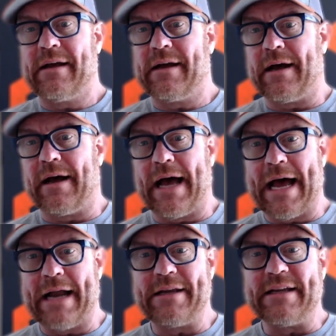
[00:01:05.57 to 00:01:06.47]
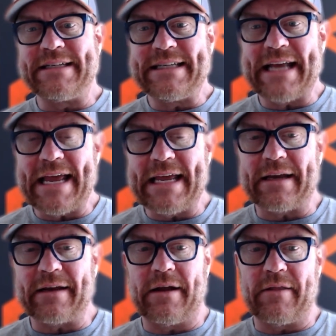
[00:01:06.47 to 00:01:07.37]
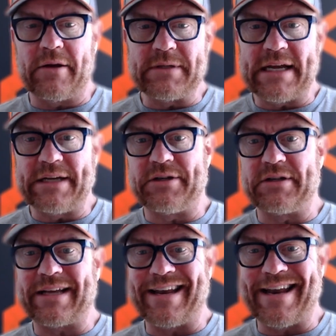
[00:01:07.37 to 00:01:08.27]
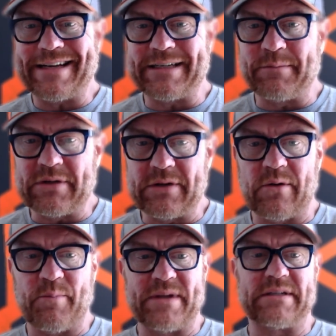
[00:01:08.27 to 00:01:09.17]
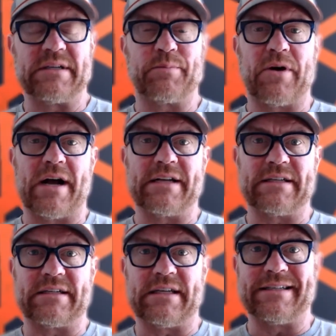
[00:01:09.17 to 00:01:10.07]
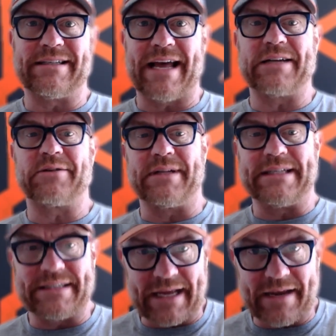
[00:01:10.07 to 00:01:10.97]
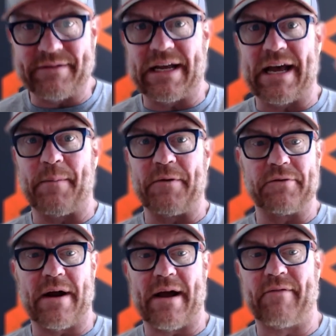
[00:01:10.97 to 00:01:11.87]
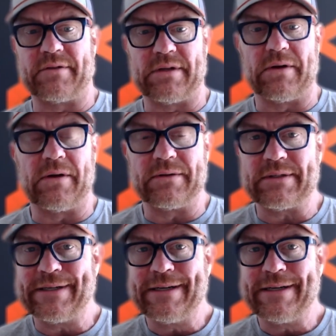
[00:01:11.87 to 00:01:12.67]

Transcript: how do you take those agents, connect them to your business processes to actually save time and drive results?